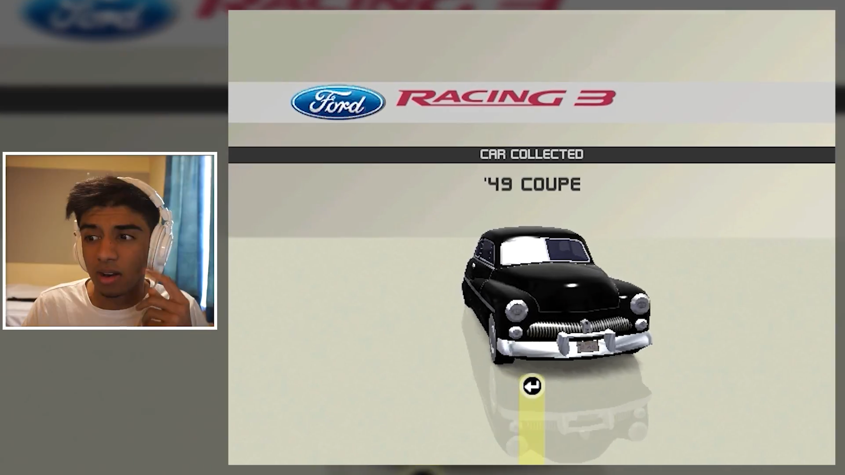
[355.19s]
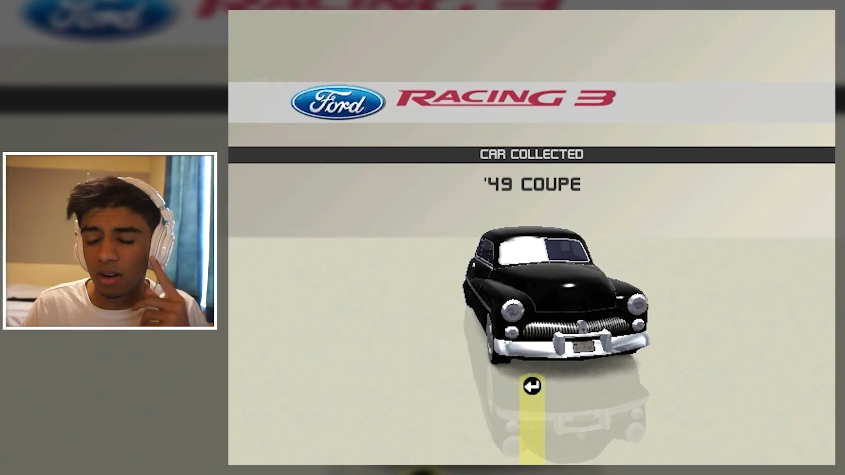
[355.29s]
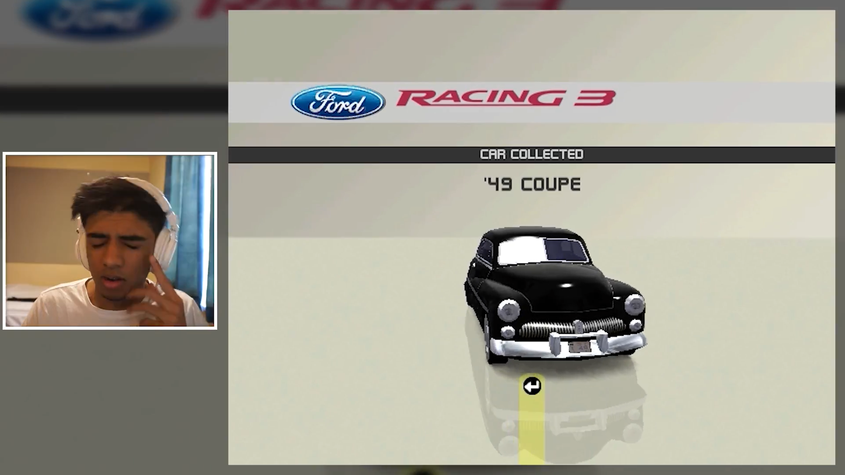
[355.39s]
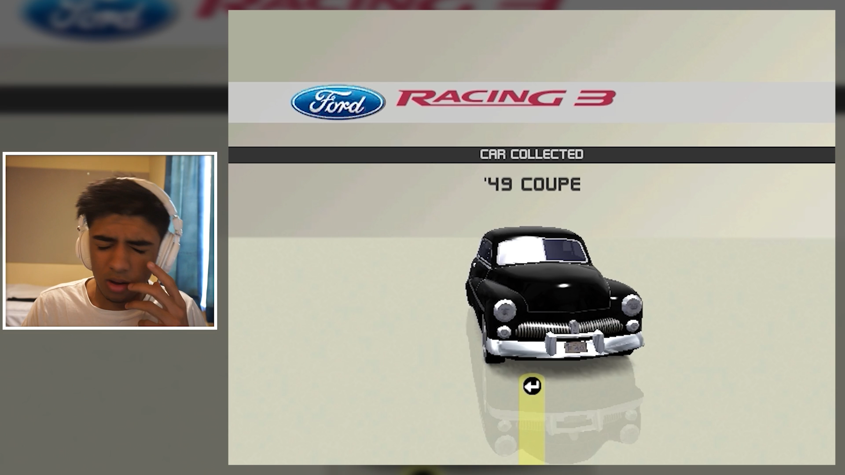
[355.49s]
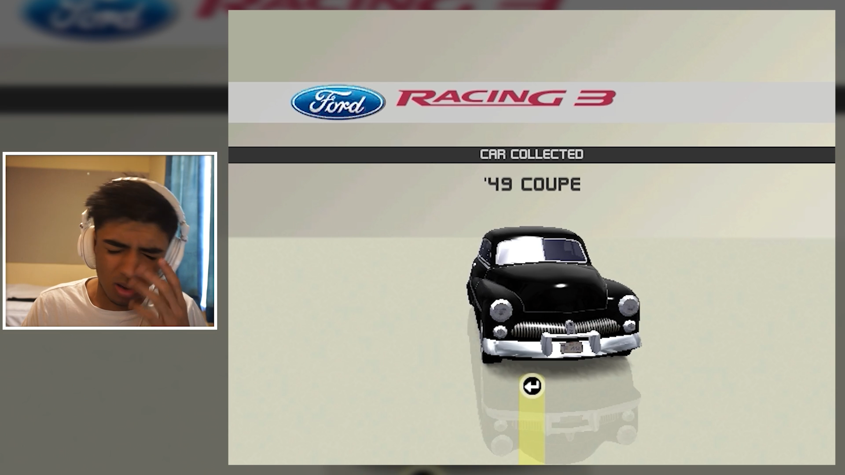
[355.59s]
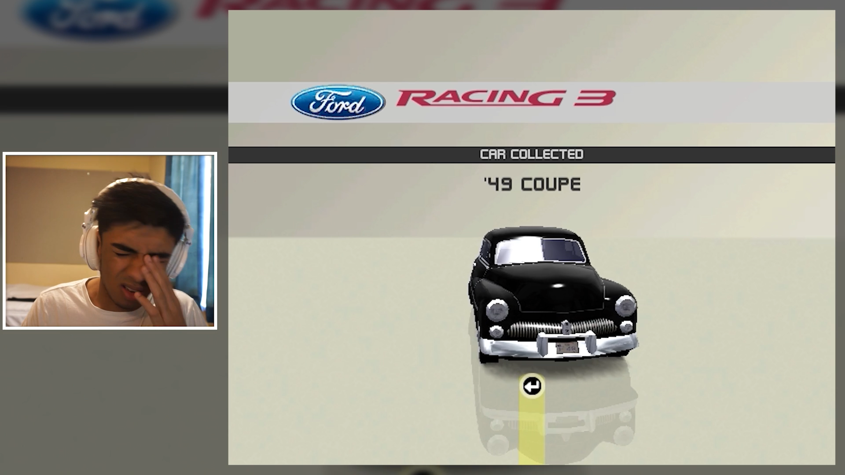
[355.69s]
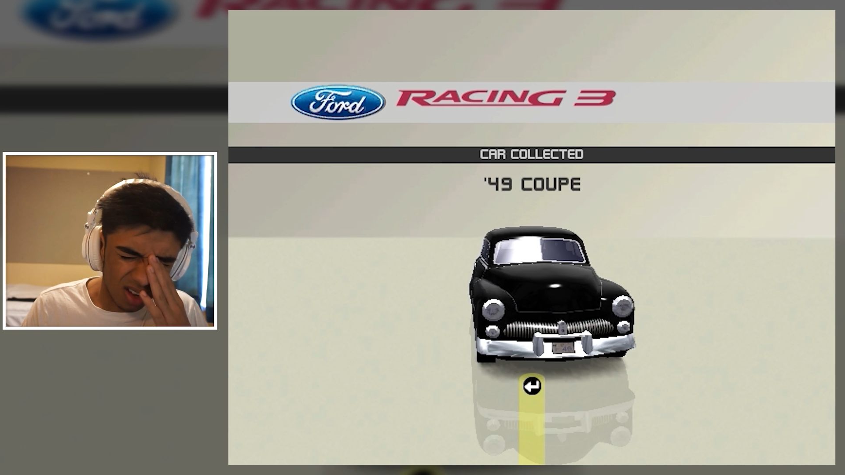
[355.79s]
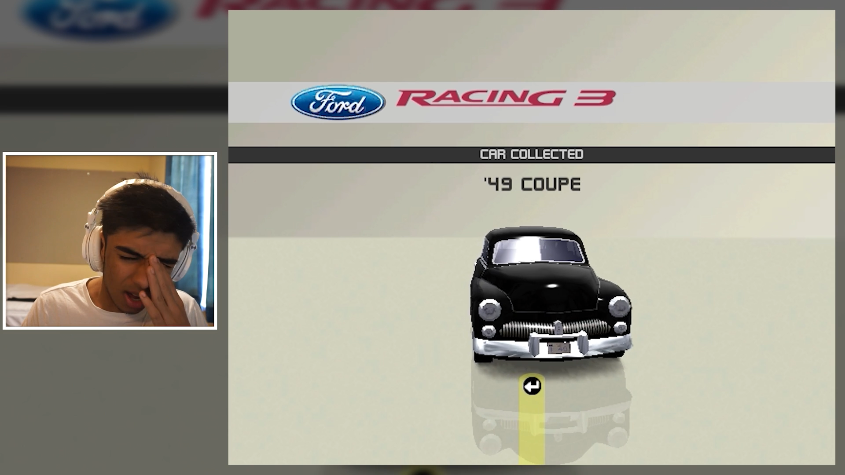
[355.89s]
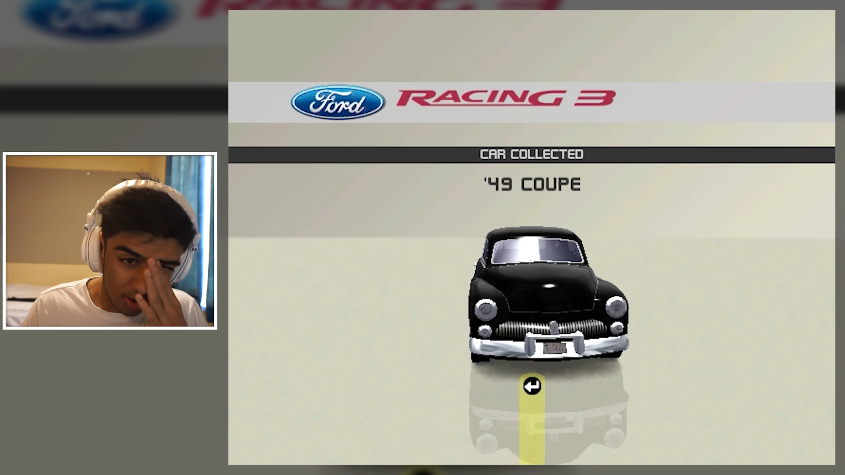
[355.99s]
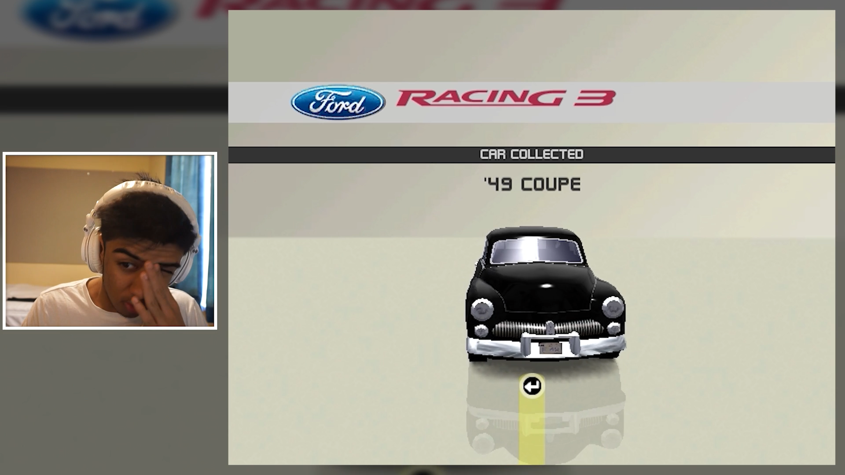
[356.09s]

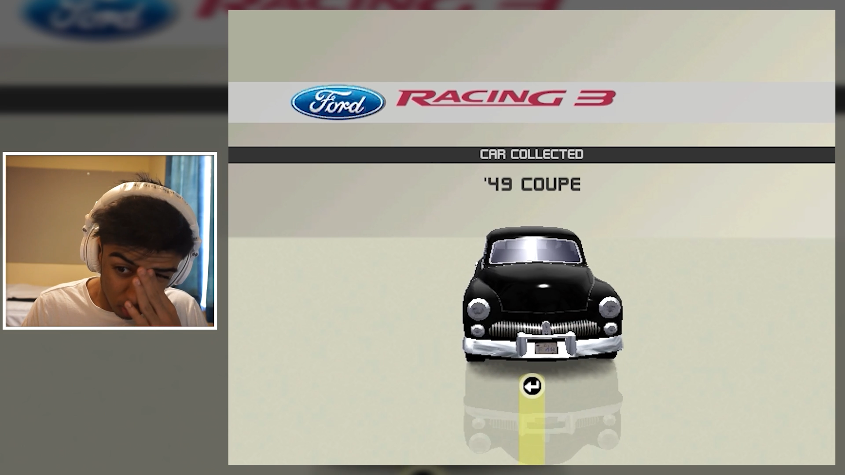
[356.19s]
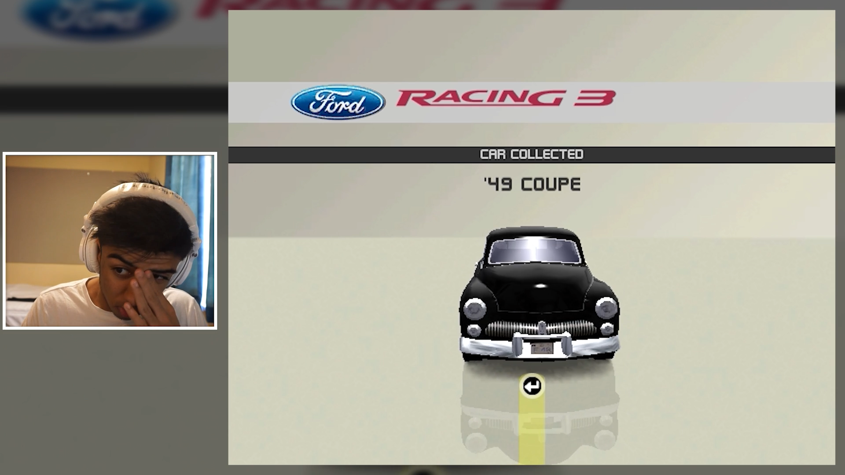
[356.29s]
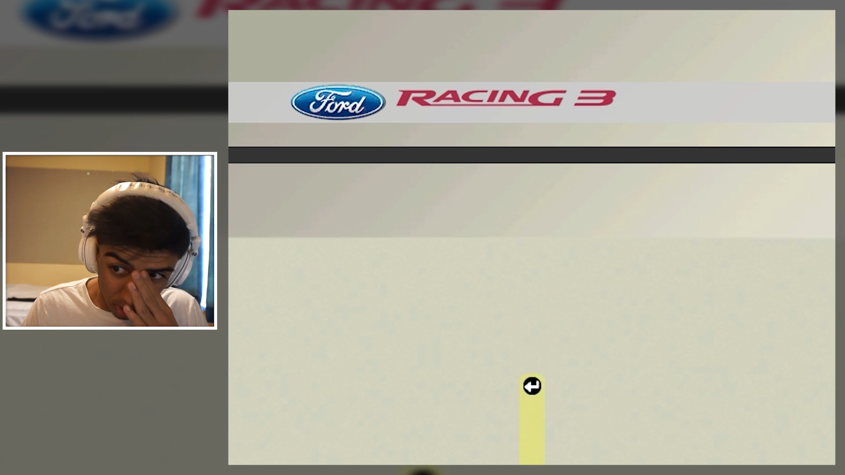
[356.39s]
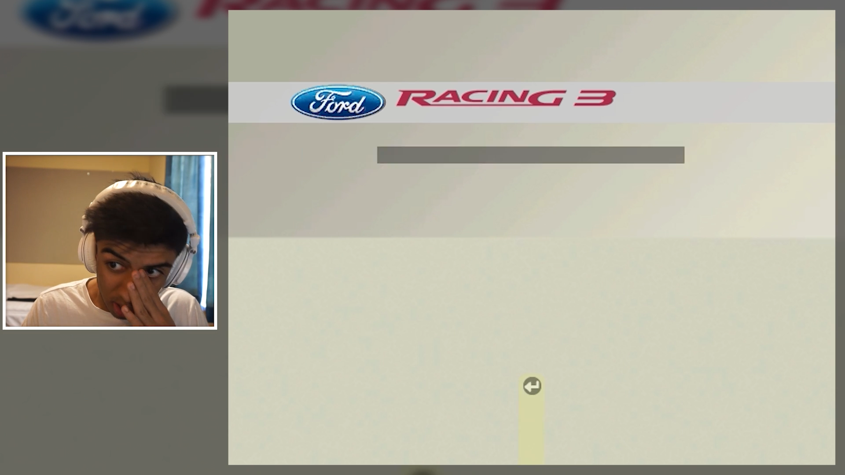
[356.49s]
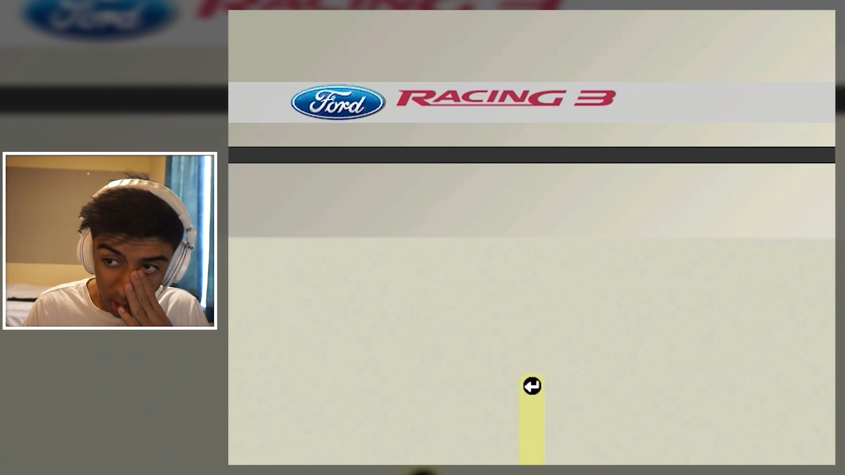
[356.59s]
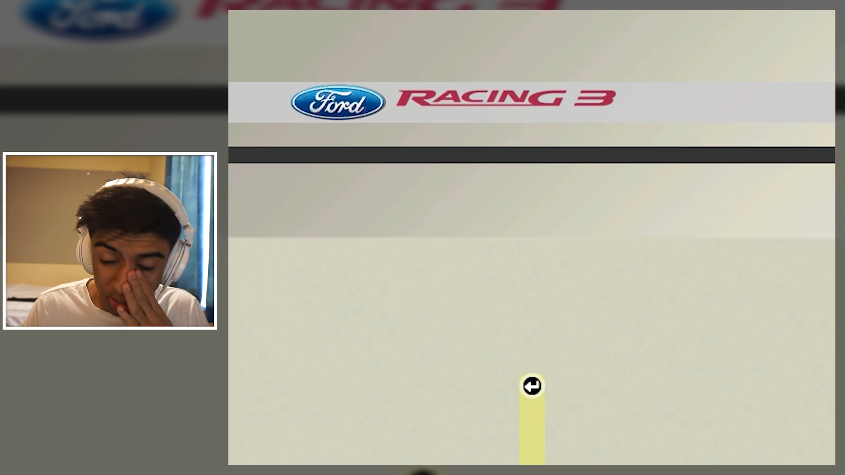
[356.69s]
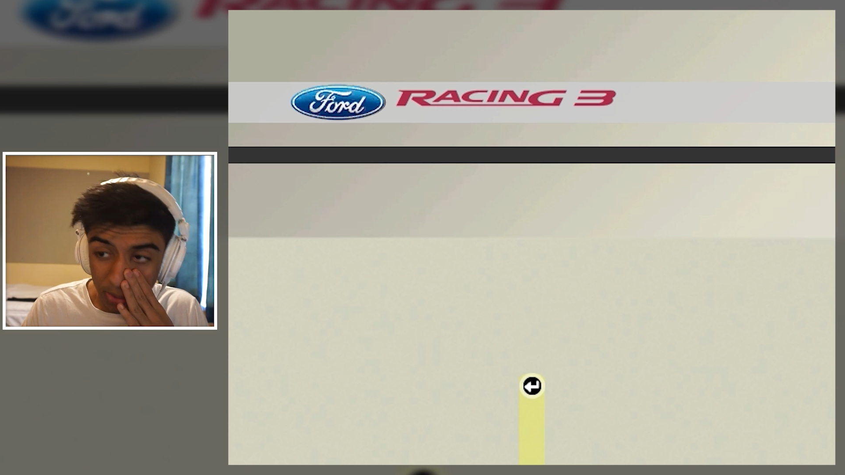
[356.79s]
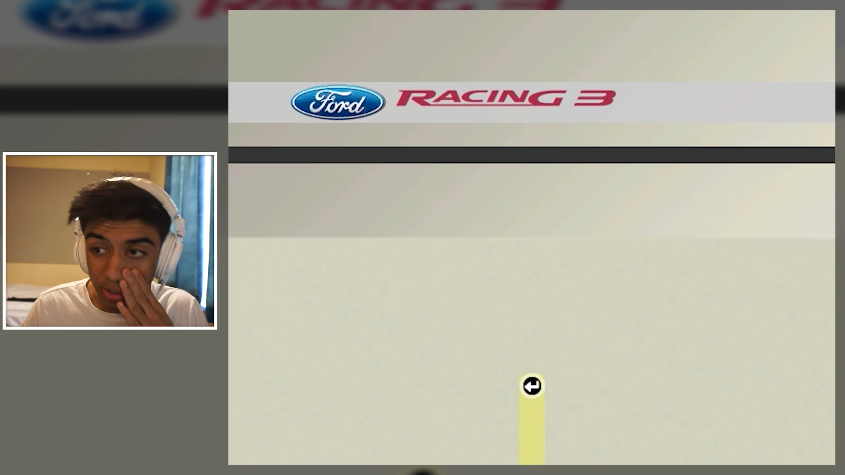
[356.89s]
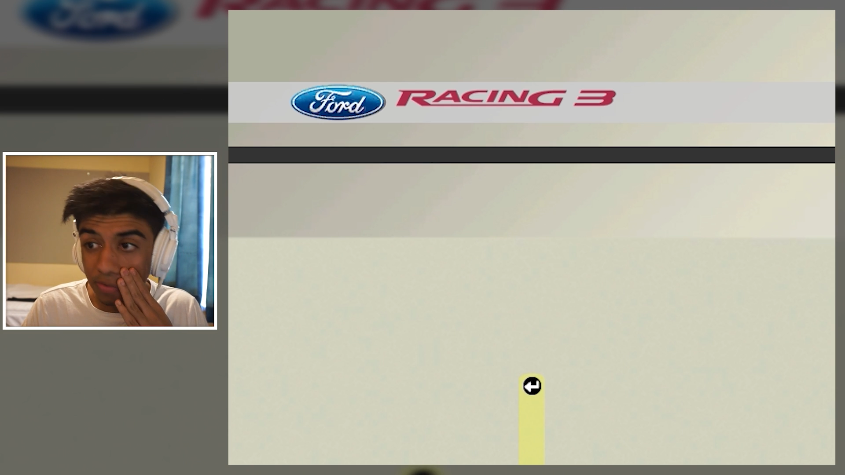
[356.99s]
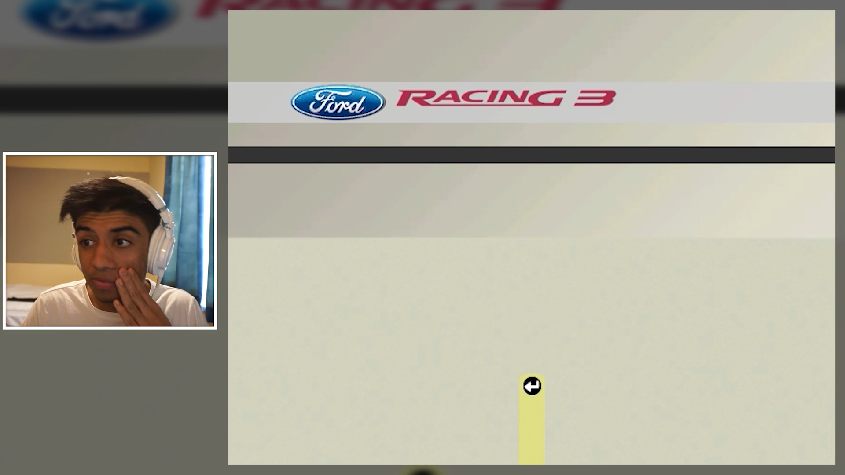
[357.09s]
Oh, out of all the cars
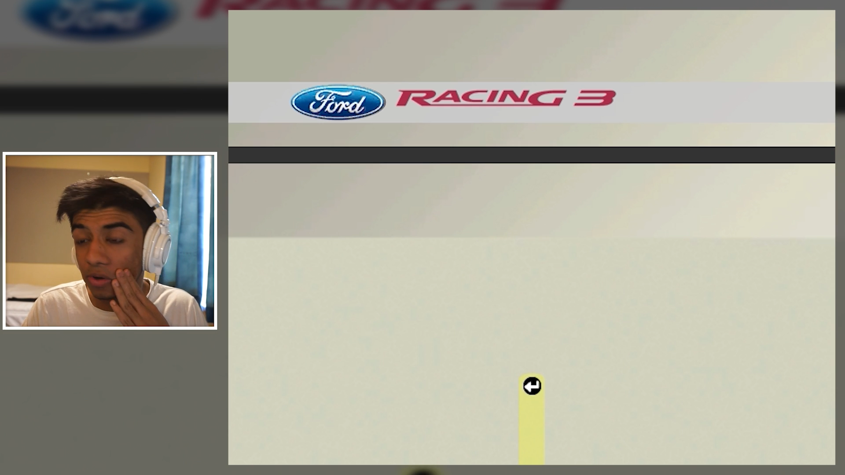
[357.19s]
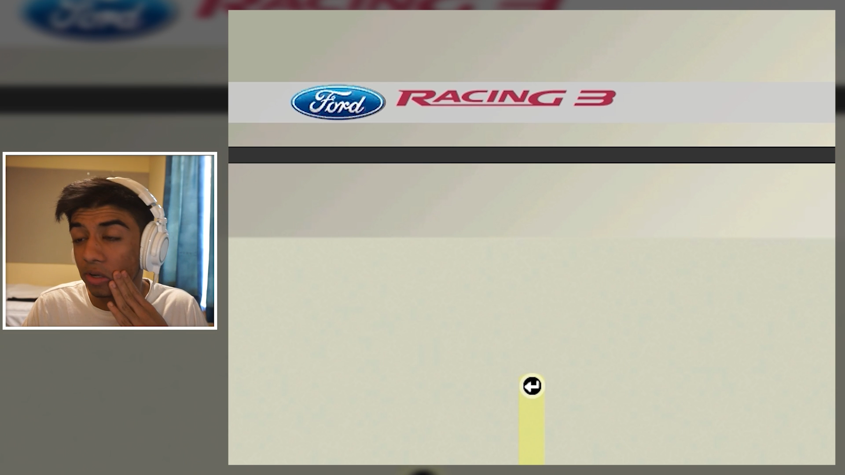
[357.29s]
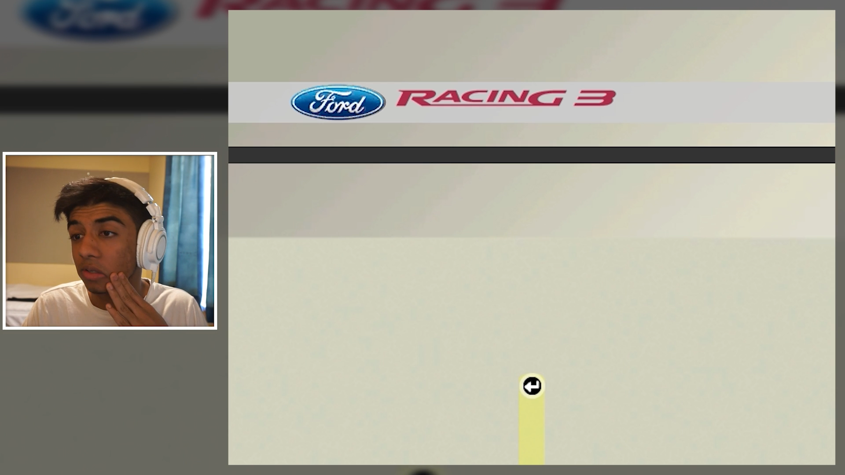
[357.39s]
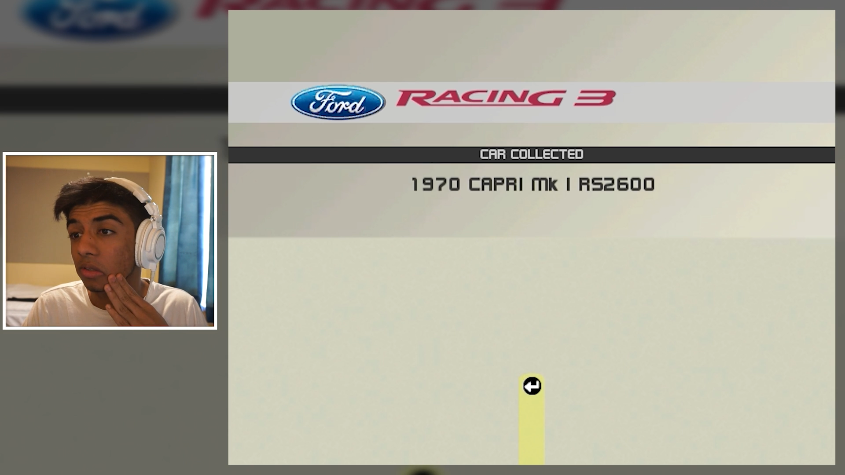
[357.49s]
we could have won.